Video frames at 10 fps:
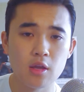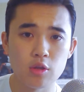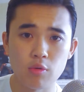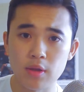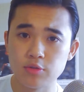
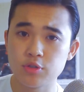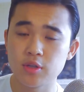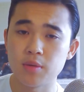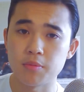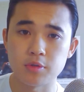you were
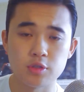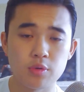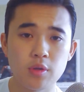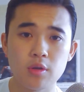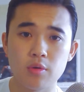interested in
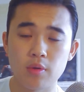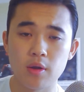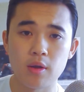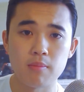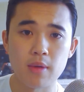pursuing a
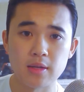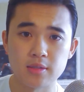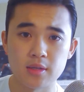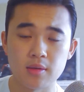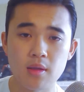career in
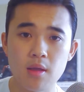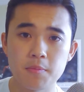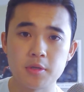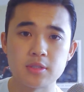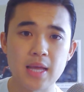medicine
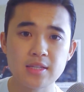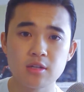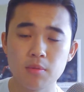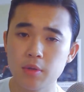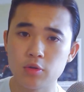because that's
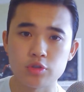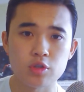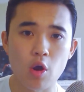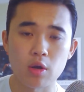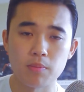going to be your
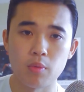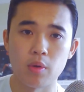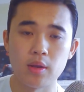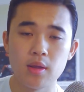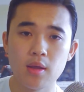starting
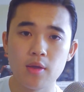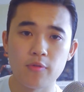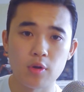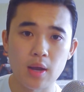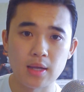point
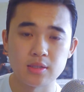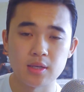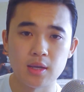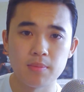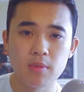for your
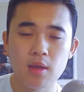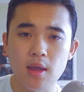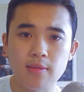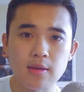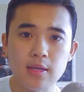essay.
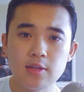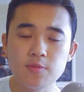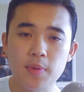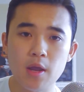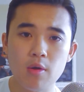And then
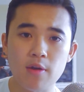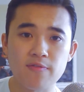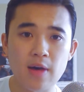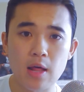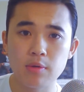each paragraph
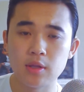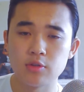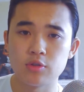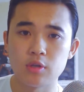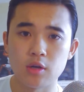following the
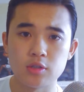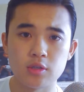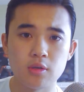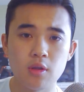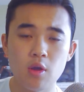
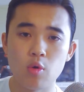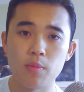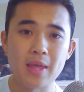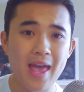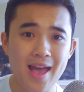introduction will
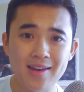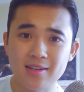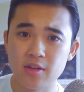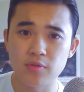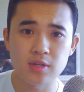be adding
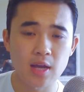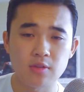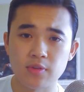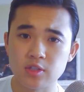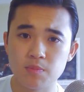different types
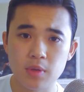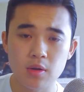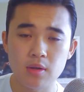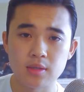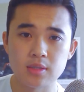of
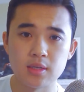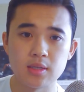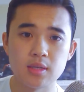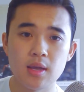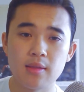
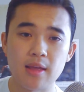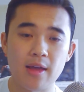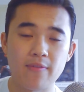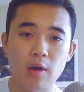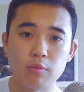experiences that
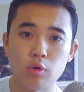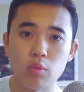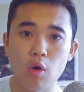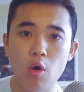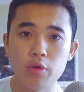have helped
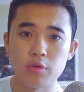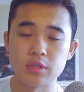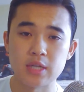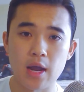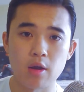grow your
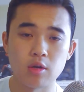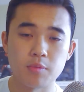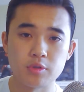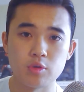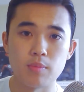desire to
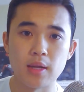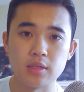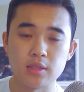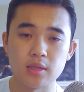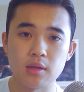pursue
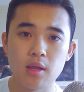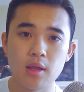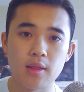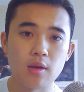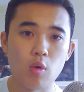medicine.
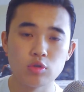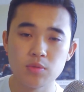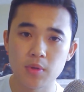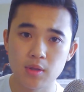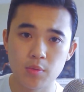And then
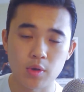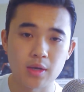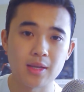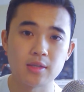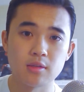ultimately, we're
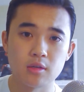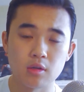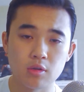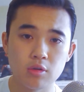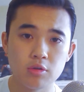going to get to the
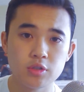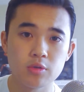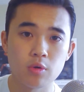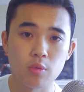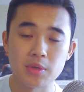
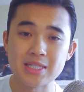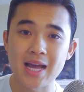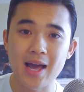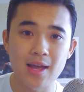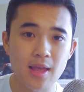conclusion where we
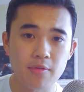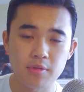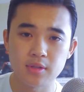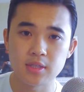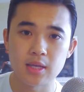tie
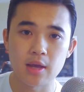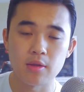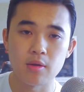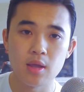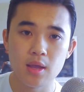everything
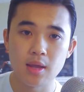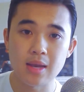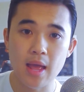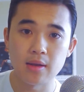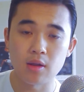together
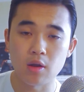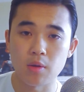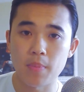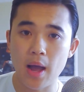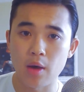and end it on a
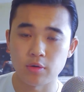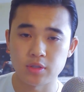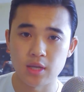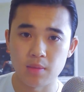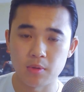power
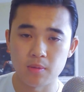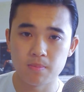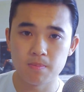statement.